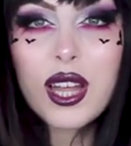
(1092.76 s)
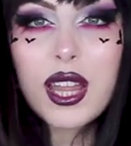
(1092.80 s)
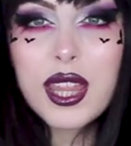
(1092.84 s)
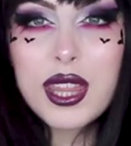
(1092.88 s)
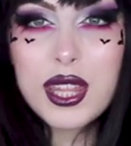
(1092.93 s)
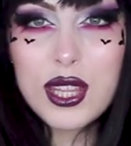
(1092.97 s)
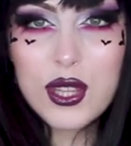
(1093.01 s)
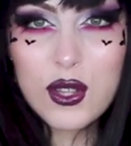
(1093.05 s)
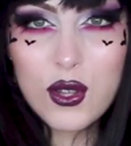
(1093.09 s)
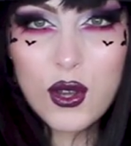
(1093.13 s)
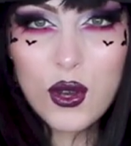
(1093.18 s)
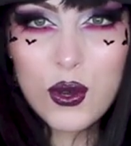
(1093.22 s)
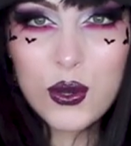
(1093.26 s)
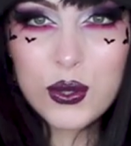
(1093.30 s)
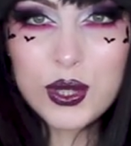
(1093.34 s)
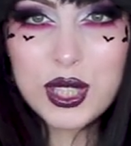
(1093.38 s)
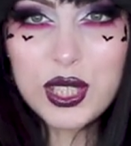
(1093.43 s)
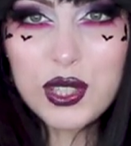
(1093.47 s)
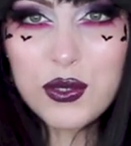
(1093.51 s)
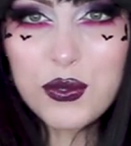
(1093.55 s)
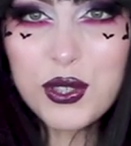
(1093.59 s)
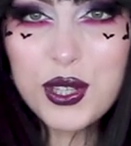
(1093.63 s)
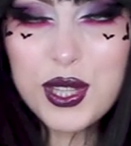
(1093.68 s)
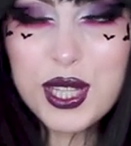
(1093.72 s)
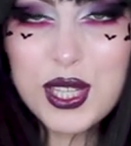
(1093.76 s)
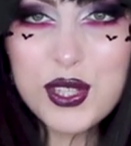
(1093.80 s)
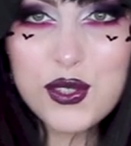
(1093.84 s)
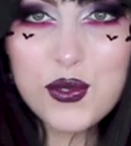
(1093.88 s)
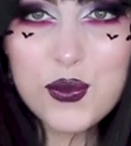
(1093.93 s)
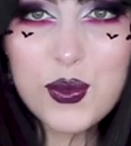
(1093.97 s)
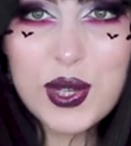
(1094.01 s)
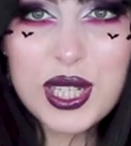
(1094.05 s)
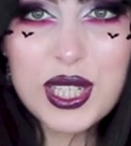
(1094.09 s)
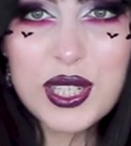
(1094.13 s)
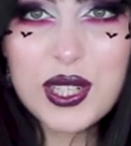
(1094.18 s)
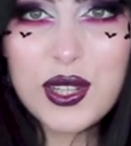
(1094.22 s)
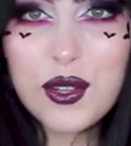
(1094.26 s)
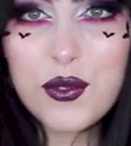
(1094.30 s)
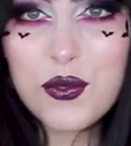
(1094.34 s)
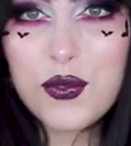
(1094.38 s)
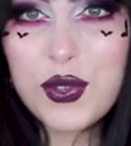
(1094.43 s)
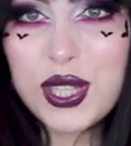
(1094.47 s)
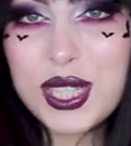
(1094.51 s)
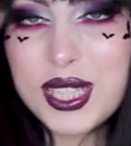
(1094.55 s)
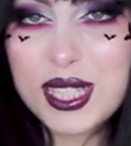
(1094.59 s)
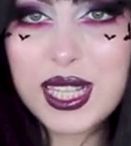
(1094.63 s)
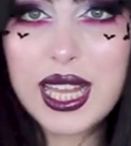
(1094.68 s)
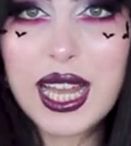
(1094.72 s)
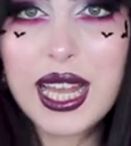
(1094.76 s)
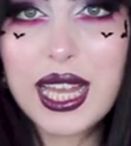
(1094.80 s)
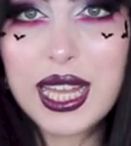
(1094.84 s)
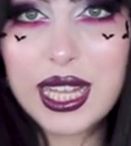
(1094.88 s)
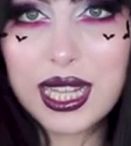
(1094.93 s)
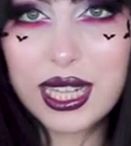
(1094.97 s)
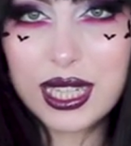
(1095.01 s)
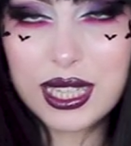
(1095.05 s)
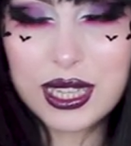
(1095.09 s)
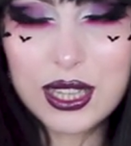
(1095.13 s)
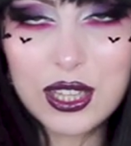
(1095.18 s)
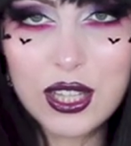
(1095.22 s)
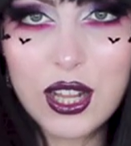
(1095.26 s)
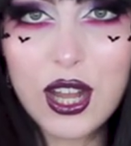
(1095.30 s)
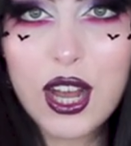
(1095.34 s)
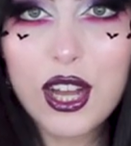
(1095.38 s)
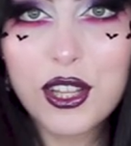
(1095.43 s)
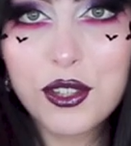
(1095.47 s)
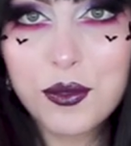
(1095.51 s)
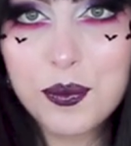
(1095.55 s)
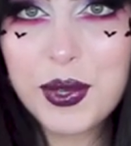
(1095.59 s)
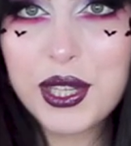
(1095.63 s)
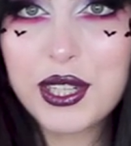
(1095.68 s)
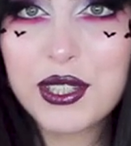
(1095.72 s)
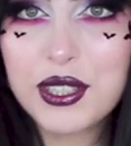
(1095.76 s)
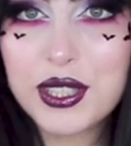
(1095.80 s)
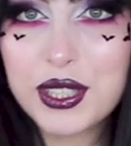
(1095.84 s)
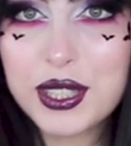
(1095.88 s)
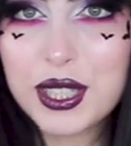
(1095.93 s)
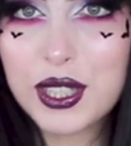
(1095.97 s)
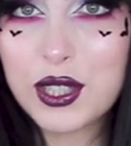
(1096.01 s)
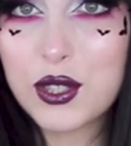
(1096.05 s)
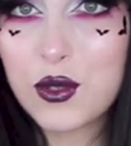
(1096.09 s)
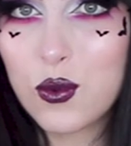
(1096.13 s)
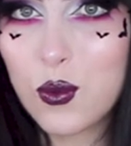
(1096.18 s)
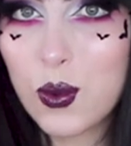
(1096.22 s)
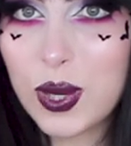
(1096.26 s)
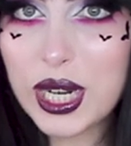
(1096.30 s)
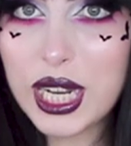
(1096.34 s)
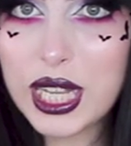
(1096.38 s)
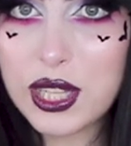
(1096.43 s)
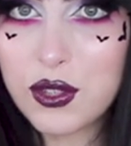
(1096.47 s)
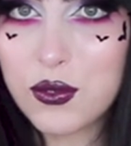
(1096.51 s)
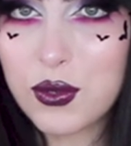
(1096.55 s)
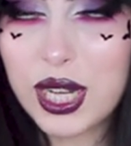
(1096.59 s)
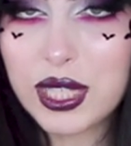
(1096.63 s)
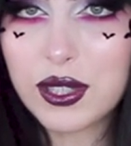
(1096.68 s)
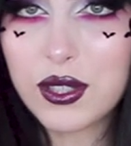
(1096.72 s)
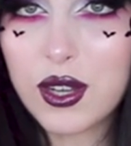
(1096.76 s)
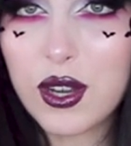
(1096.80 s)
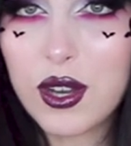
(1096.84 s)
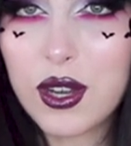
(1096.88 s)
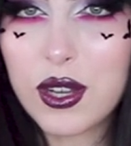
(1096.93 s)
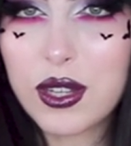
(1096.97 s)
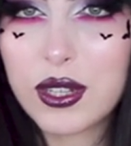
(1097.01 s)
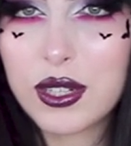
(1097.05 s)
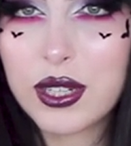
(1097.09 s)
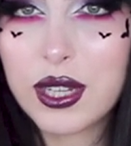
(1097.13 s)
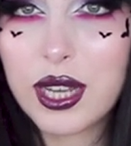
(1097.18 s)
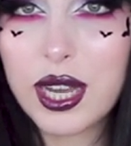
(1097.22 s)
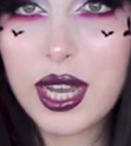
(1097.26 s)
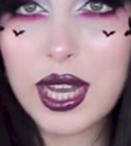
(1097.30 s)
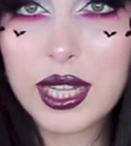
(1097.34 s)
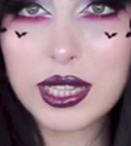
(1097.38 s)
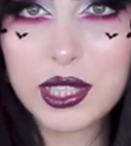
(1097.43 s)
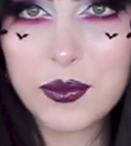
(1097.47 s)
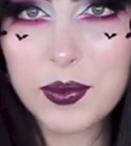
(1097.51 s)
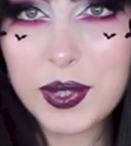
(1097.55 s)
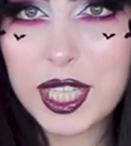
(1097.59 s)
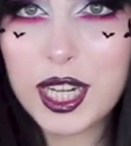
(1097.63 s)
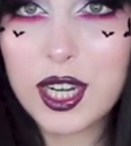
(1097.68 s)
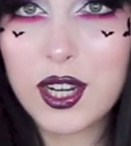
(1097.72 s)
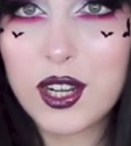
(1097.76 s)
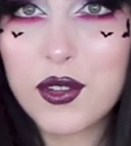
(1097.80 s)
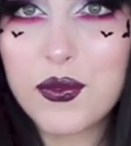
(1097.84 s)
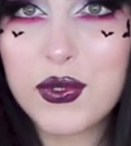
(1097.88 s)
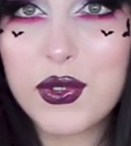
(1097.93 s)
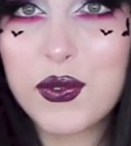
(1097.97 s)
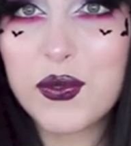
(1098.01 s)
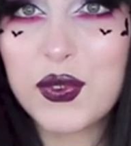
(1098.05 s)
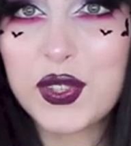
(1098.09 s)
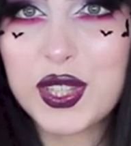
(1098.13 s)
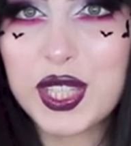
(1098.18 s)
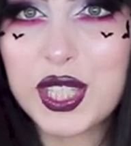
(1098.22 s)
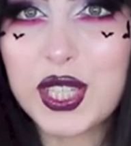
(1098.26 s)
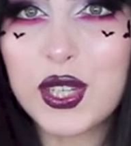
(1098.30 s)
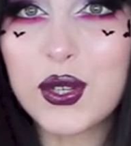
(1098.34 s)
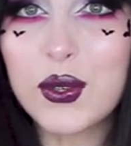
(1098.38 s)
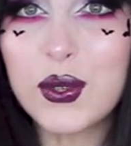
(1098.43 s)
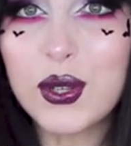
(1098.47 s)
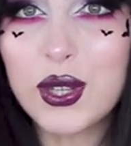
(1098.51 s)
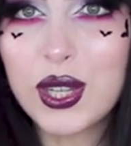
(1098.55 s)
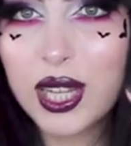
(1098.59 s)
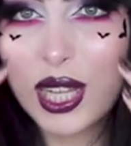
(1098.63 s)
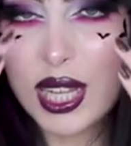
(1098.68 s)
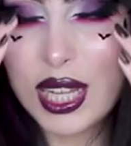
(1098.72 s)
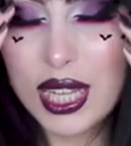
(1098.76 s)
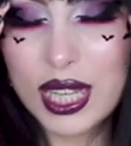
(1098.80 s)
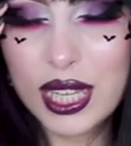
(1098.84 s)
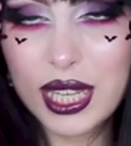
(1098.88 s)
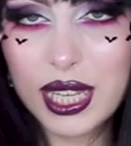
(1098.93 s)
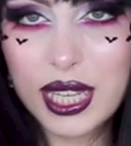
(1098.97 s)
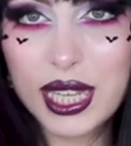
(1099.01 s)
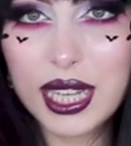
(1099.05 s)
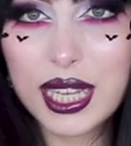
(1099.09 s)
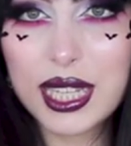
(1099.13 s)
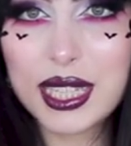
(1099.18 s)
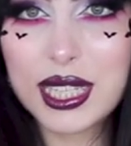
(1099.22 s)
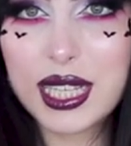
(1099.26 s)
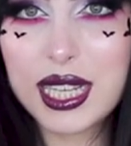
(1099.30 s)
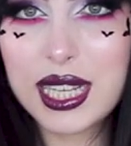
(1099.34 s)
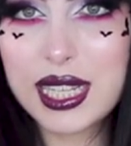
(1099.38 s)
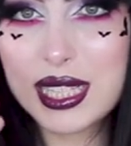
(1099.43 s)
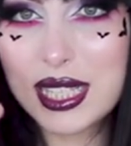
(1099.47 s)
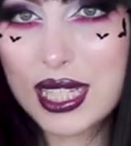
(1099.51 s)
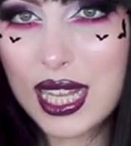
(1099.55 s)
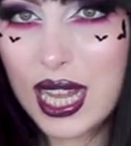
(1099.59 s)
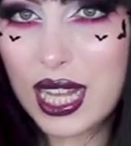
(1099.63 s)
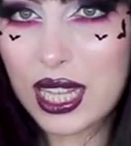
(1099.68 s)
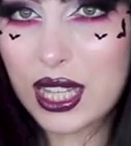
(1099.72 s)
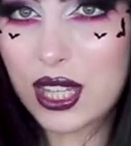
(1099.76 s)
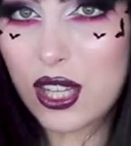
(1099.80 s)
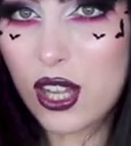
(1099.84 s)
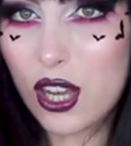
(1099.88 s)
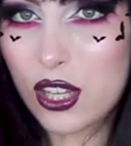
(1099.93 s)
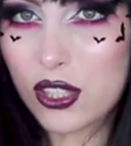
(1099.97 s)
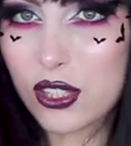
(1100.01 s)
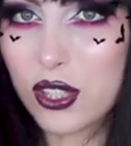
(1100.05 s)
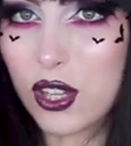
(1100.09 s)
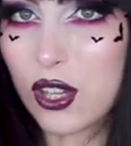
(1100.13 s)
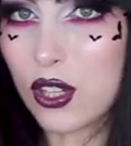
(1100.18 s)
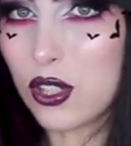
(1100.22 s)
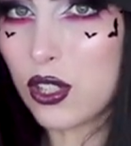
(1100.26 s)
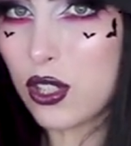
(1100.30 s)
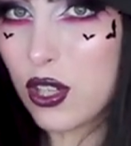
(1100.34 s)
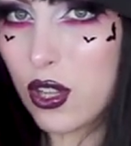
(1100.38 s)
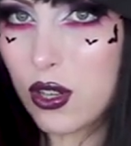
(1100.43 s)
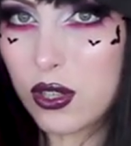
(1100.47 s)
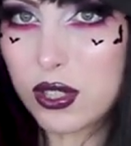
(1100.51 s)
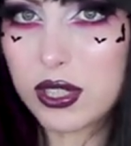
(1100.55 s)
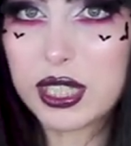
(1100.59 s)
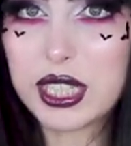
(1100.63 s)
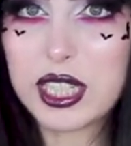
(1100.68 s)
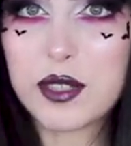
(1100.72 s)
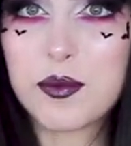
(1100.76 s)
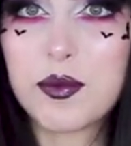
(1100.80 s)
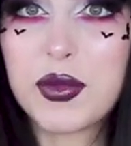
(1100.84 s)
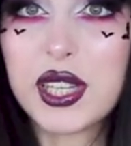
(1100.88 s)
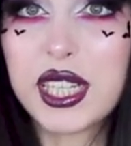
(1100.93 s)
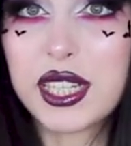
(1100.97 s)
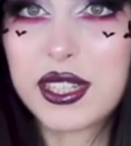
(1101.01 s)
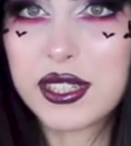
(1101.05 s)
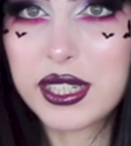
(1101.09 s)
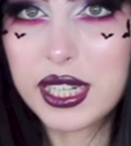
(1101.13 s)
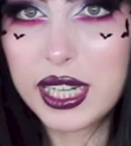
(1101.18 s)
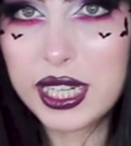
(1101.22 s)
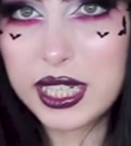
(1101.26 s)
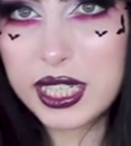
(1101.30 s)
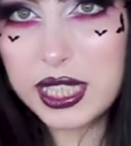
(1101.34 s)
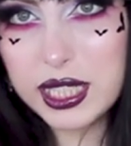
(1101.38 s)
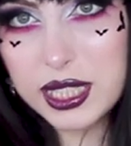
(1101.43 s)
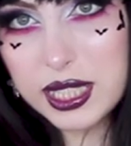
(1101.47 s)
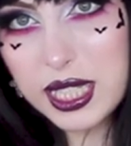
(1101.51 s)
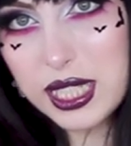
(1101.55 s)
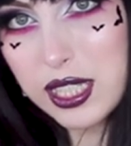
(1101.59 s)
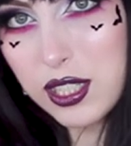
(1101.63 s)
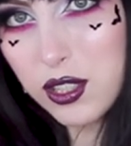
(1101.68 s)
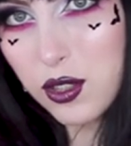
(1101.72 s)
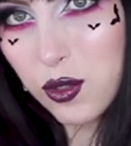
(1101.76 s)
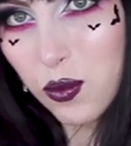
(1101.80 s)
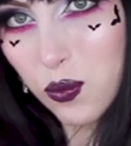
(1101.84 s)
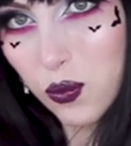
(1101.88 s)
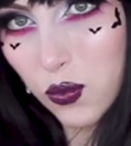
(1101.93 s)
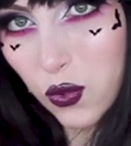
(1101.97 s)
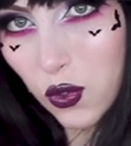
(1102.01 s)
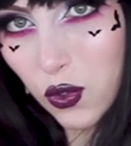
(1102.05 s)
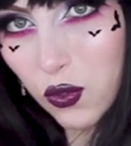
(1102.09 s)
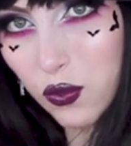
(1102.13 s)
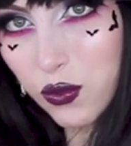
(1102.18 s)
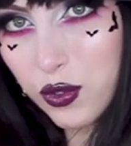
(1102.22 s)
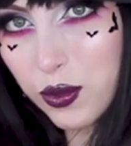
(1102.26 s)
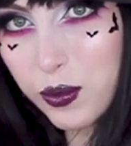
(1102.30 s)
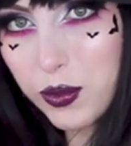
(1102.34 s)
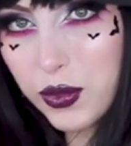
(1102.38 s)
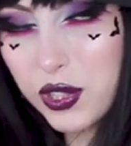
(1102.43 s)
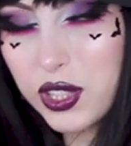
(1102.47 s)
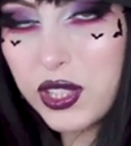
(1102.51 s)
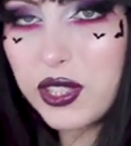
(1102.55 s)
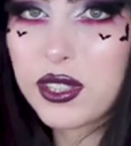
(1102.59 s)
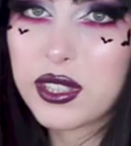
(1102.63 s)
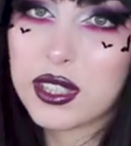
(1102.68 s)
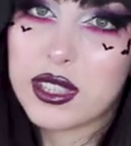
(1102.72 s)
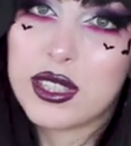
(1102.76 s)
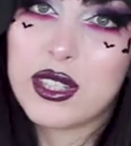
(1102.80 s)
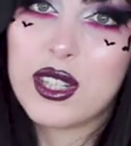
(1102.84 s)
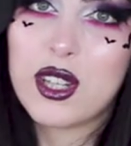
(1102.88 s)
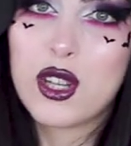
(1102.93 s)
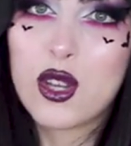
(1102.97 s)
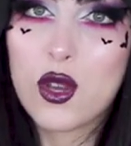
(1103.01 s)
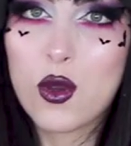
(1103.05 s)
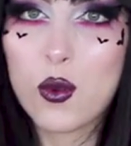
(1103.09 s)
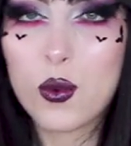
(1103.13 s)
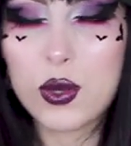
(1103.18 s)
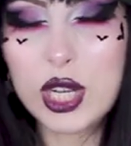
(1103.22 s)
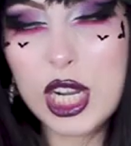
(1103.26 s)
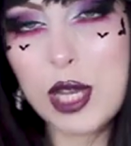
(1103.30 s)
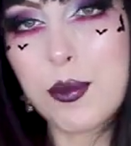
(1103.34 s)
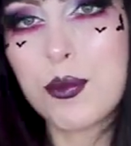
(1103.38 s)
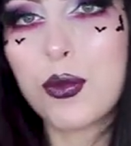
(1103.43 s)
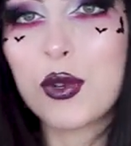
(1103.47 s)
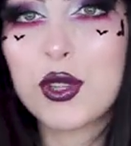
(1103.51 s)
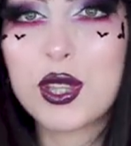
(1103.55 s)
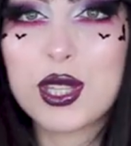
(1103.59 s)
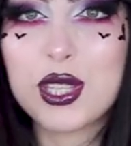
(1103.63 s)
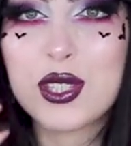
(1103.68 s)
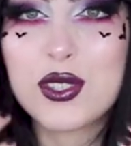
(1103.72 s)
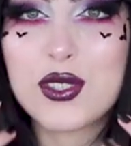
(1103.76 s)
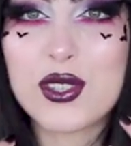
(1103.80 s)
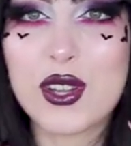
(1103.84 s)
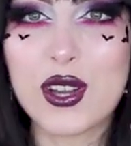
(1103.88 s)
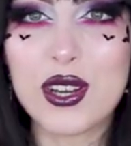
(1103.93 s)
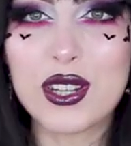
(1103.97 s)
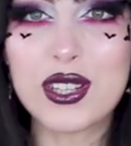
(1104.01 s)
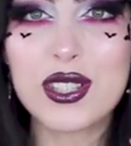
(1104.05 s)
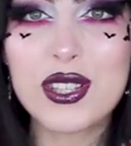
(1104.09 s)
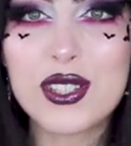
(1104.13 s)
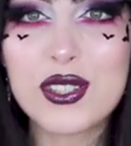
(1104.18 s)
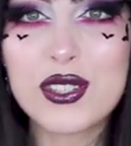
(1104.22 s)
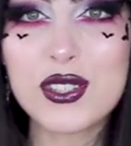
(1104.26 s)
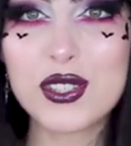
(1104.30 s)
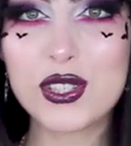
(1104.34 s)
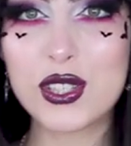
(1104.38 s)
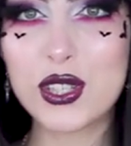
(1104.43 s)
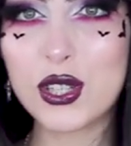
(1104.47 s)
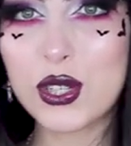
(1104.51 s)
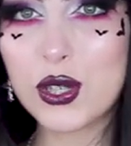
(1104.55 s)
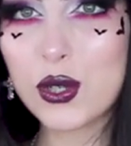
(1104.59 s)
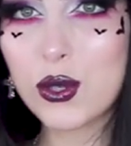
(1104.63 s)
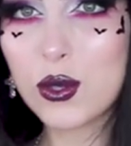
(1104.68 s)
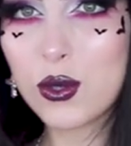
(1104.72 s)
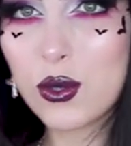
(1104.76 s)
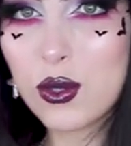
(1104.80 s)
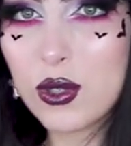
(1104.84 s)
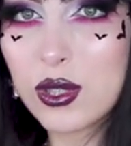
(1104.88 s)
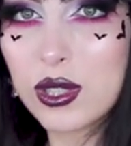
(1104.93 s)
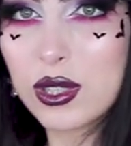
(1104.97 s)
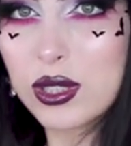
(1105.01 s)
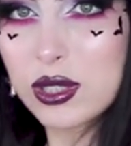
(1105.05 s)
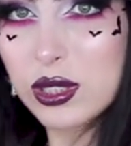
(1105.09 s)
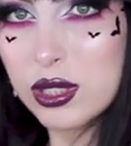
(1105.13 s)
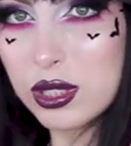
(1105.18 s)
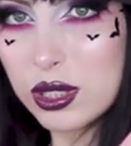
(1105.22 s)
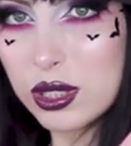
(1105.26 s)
The hoodie for this one fits a lot better than the one I tried on at the beginning of the video. It is a lot longer and bigger, and it doesn't pull from here when I put this on, so